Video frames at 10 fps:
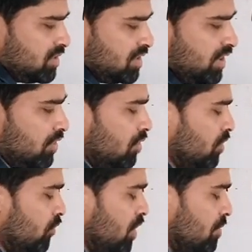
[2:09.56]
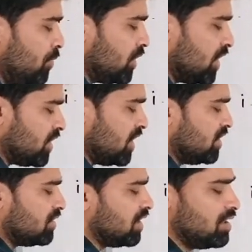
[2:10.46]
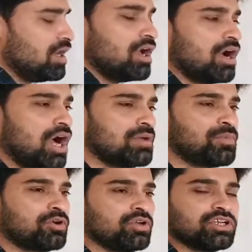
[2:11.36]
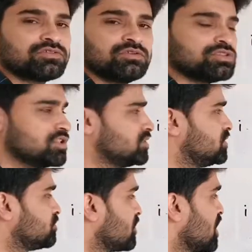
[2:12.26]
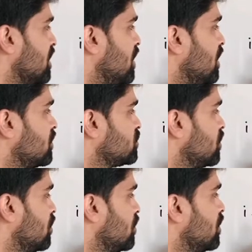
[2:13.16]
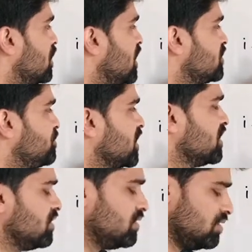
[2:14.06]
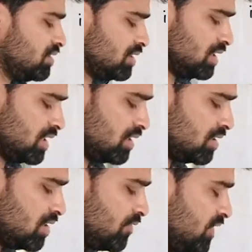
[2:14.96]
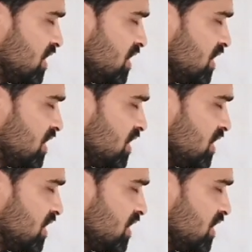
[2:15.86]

later on we will put it in the hypertonic solutions. So let's begin with